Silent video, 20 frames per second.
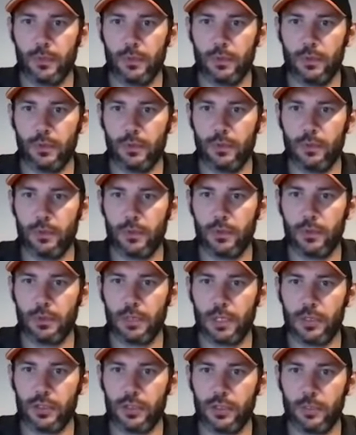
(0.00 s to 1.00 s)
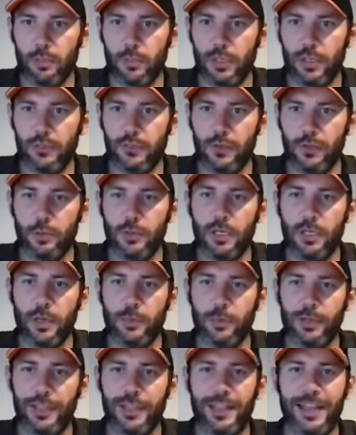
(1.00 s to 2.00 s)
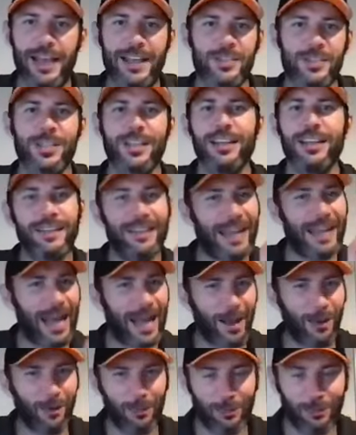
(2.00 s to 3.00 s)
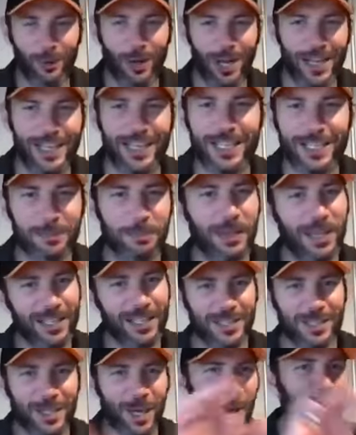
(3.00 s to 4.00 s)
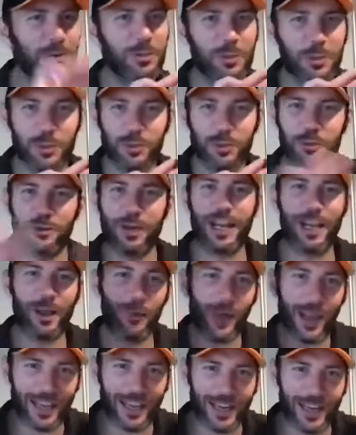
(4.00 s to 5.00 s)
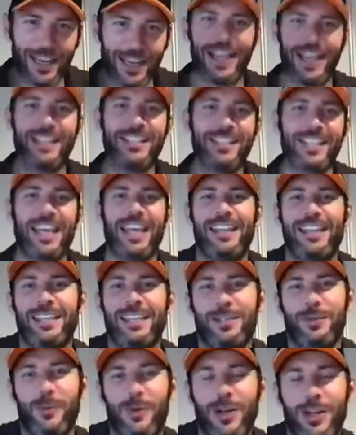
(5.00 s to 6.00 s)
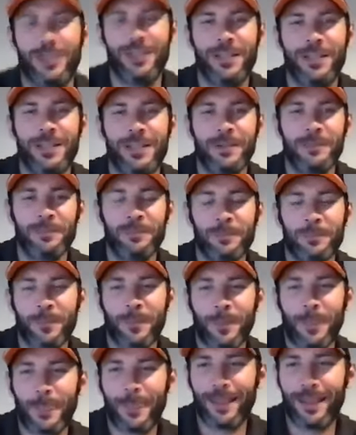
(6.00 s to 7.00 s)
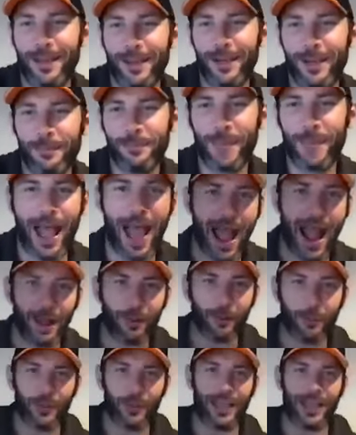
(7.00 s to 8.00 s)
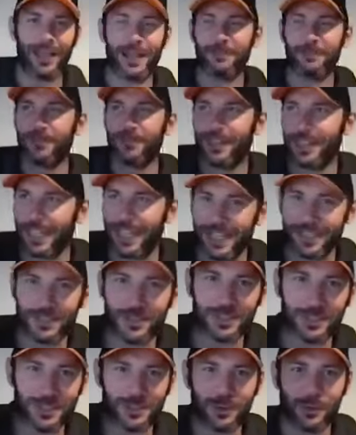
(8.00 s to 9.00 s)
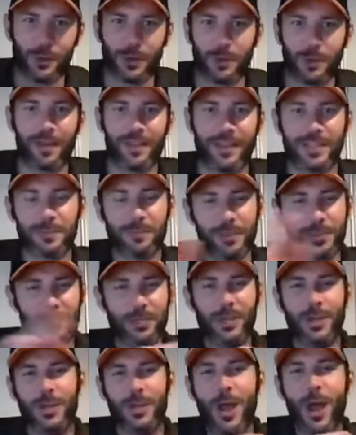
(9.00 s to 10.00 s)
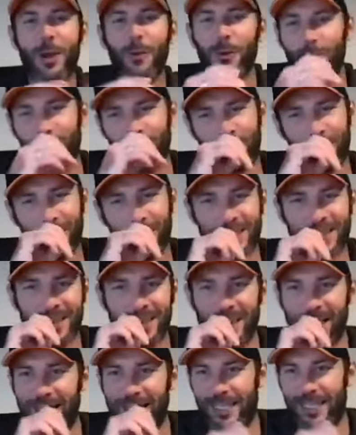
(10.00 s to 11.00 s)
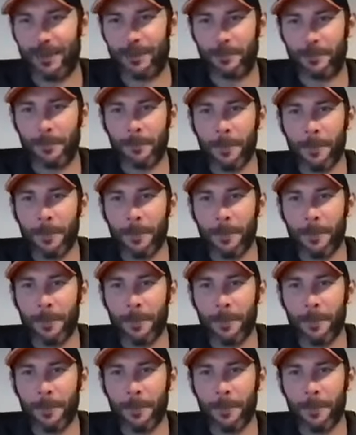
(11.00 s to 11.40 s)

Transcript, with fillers: Cool. Congrats on the big film company. Yes. Now, right, let's pick this up straight away. Let's get this one um, out there. Let's talk about this because I know what you guys are thinking.